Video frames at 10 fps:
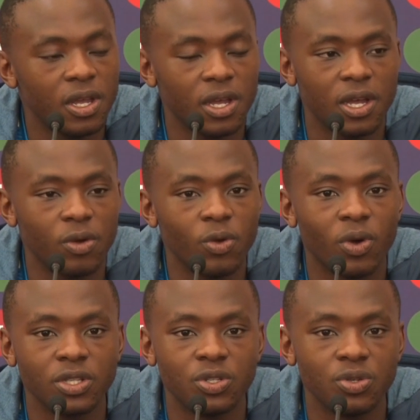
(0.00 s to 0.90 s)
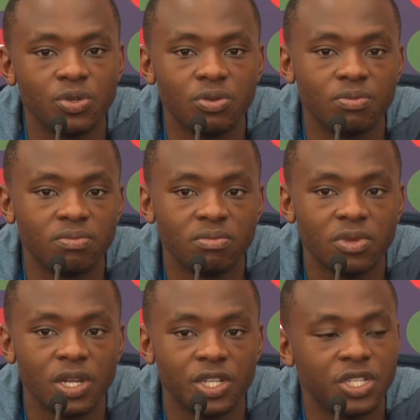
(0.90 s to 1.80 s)
We want to
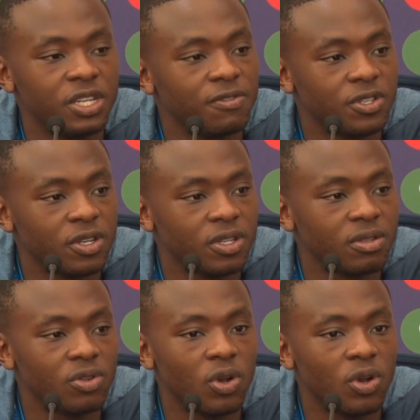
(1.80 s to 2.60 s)
achieve certain